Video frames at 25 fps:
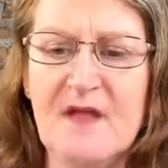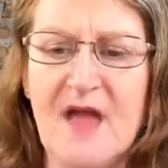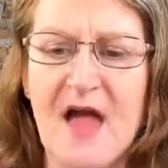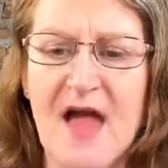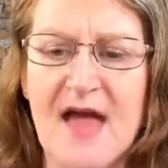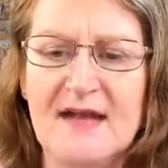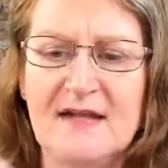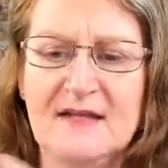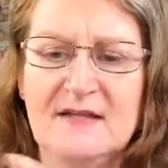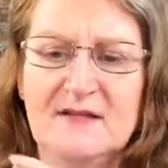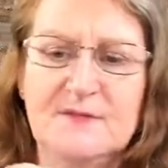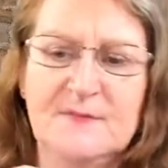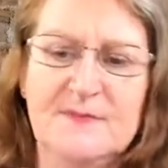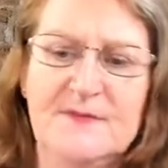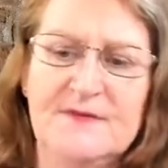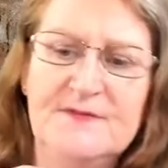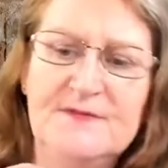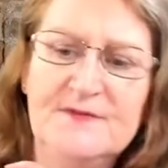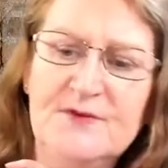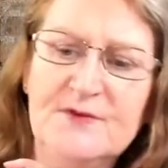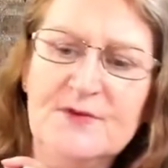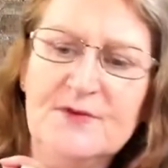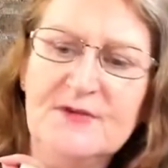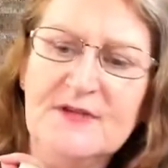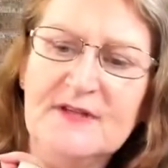and a little bit of
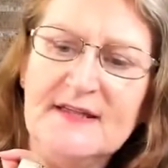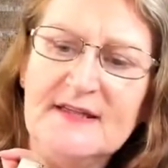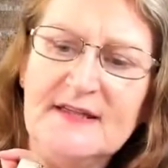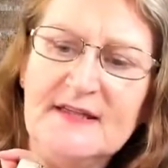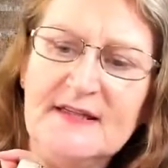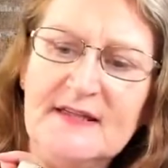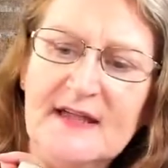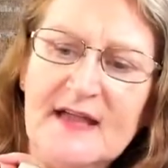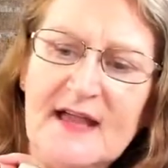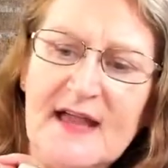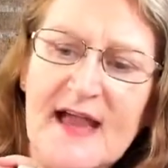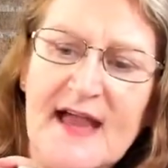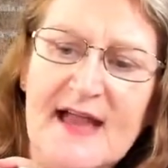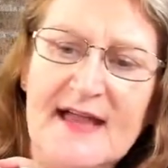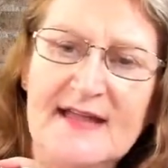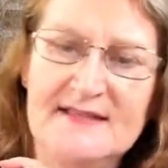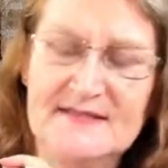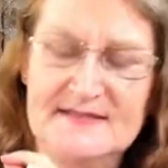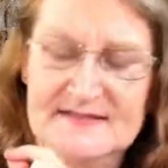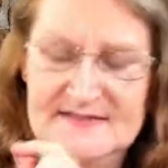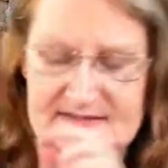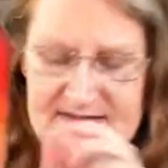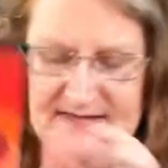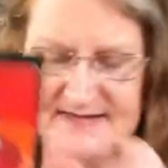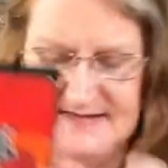doodling and
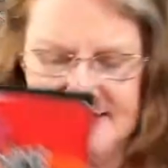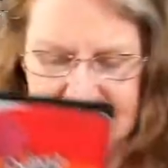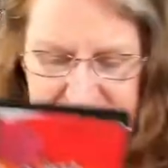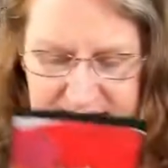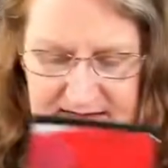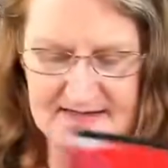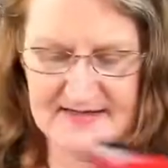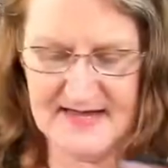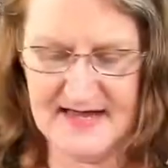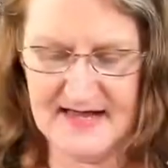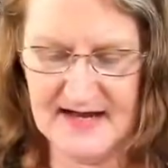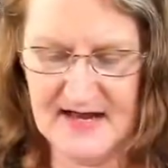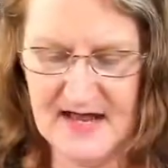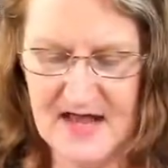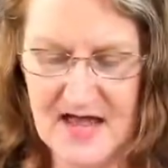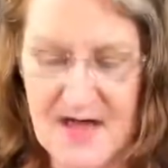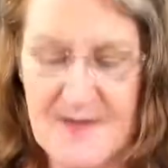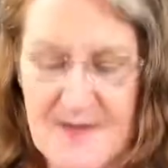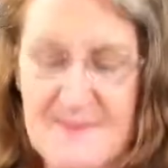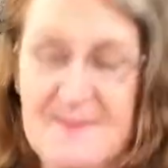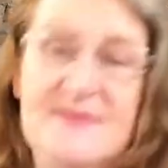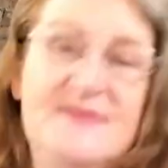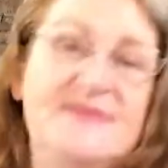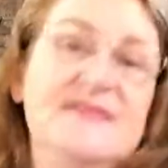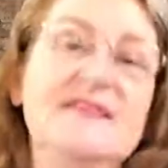things like that.
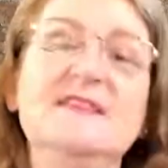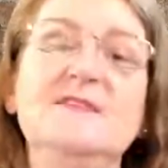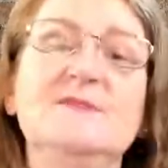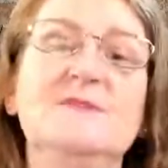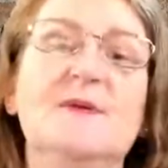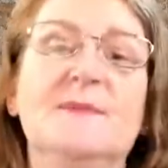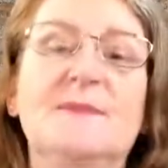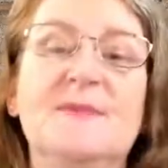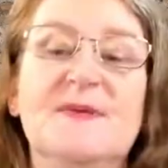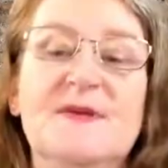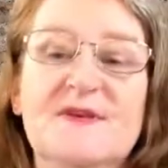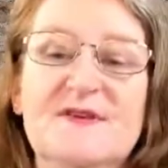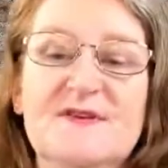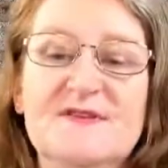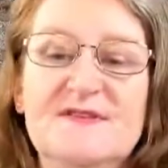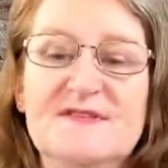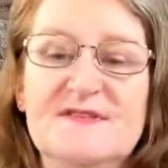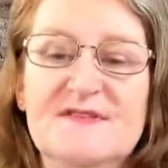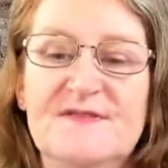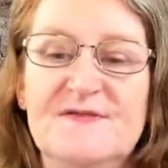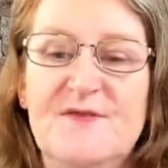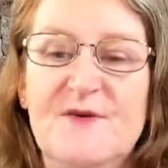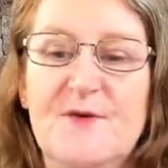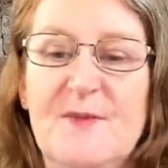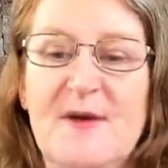But this one, because the
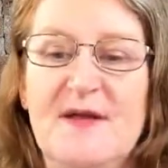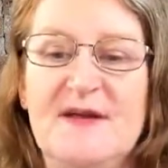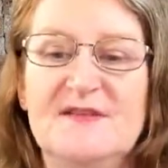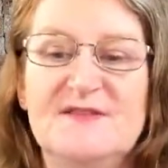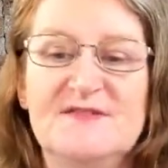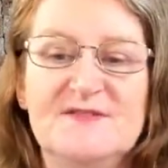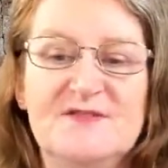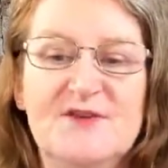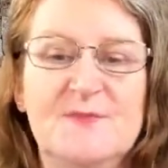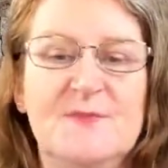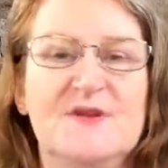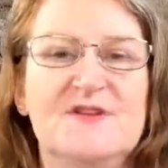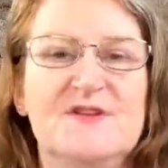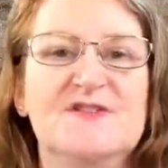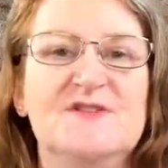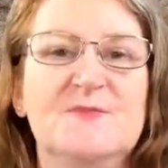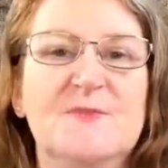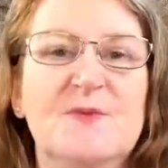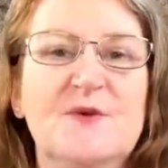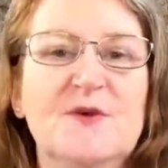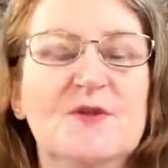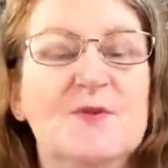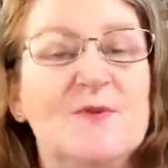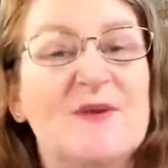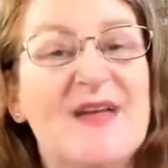format is so much
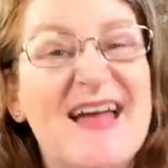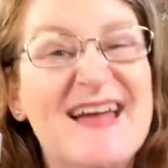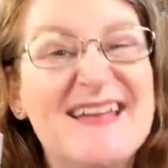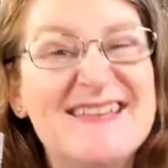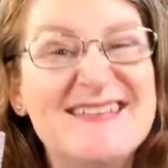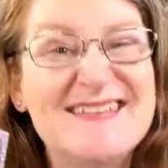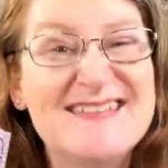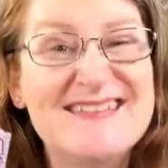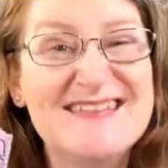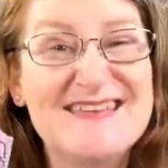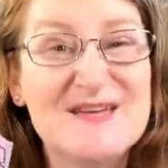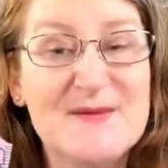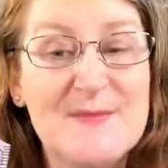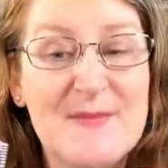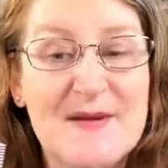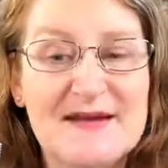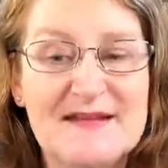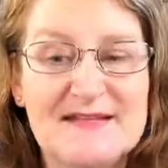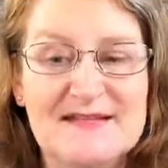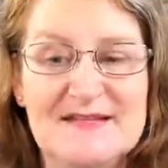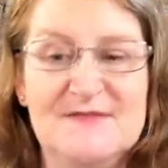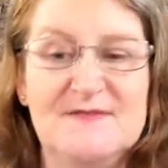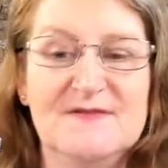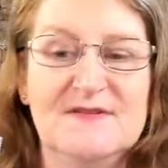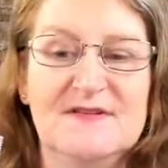smaller, we had to think about
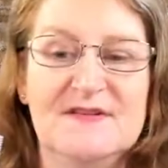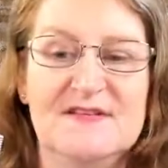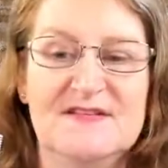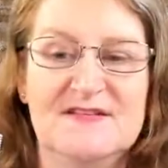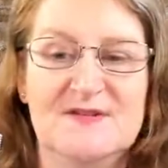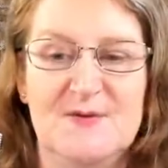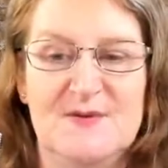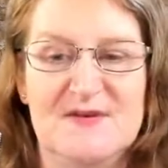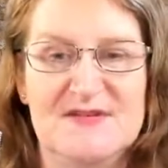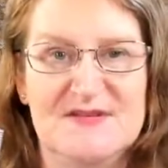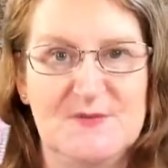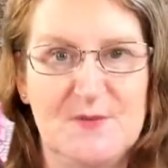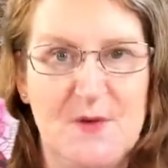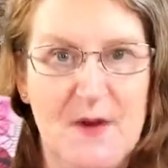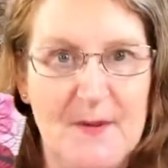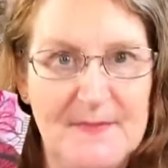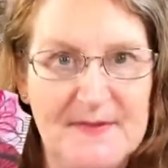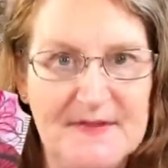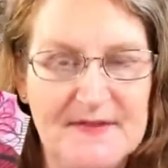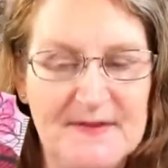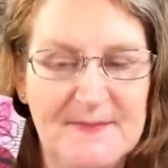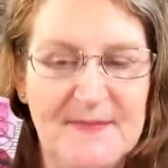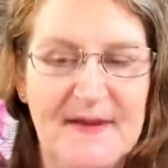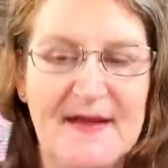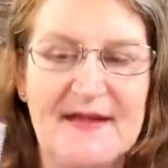it differently. So we're swiping
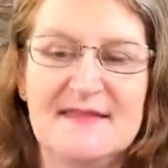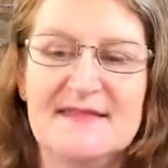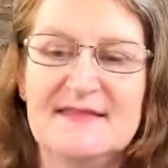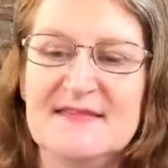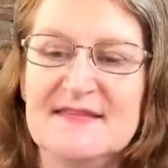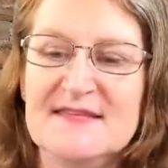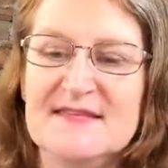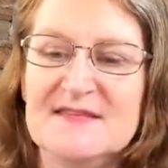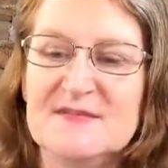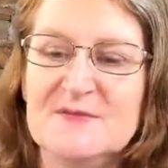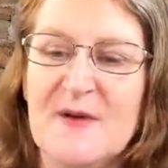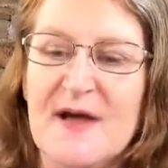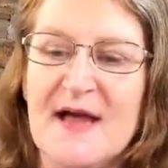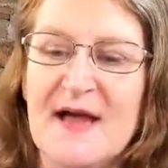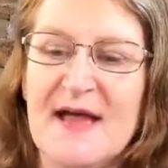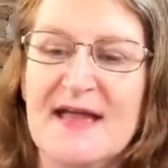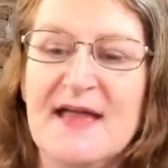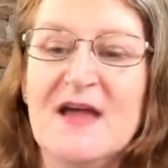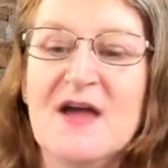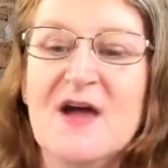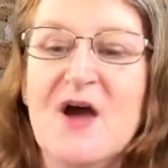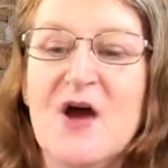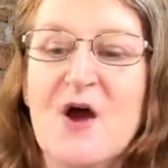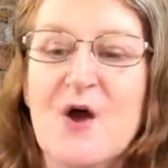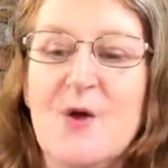the paint this way.
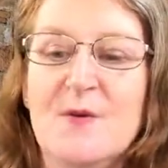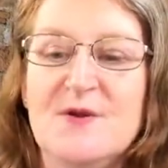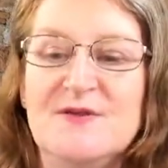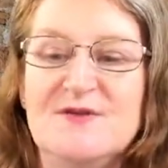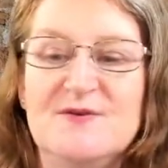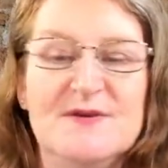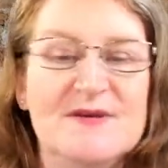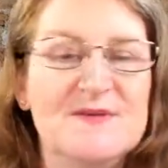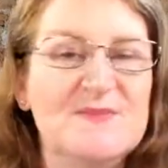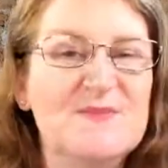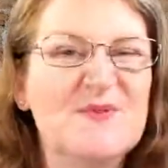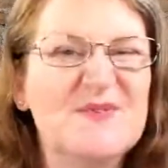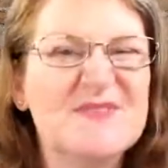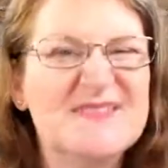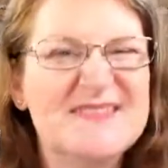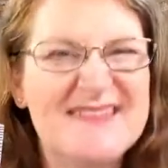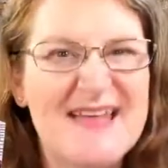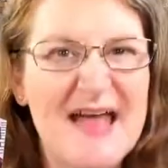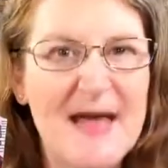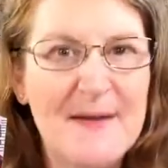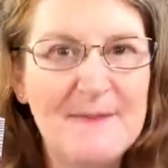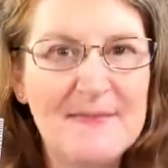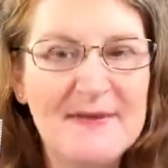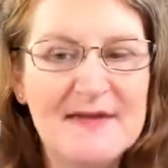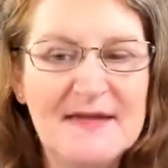We're doing more
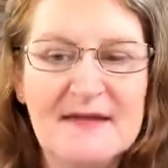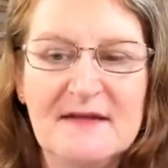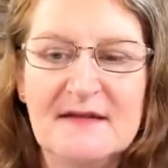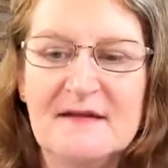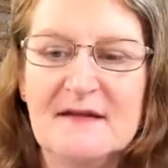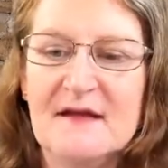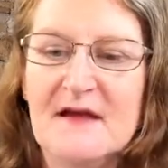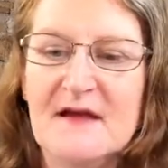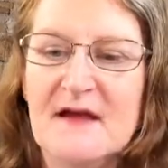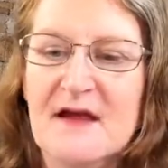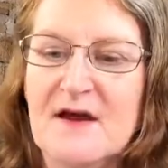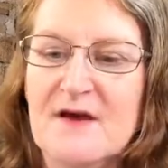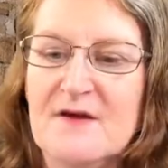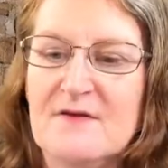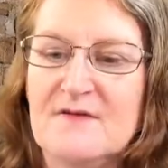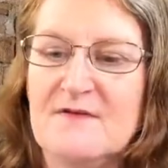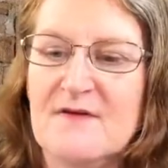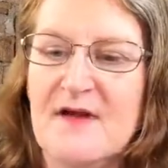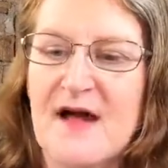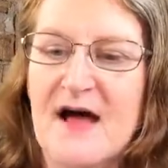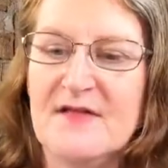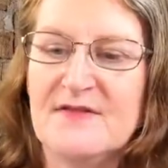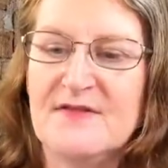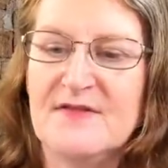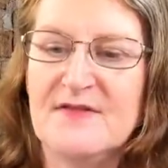stamping
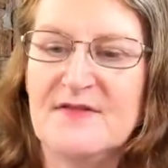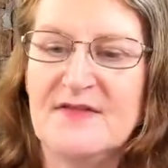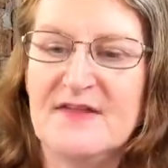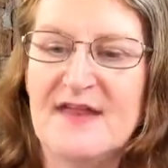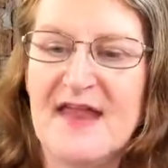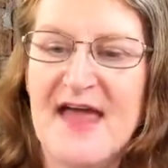rather than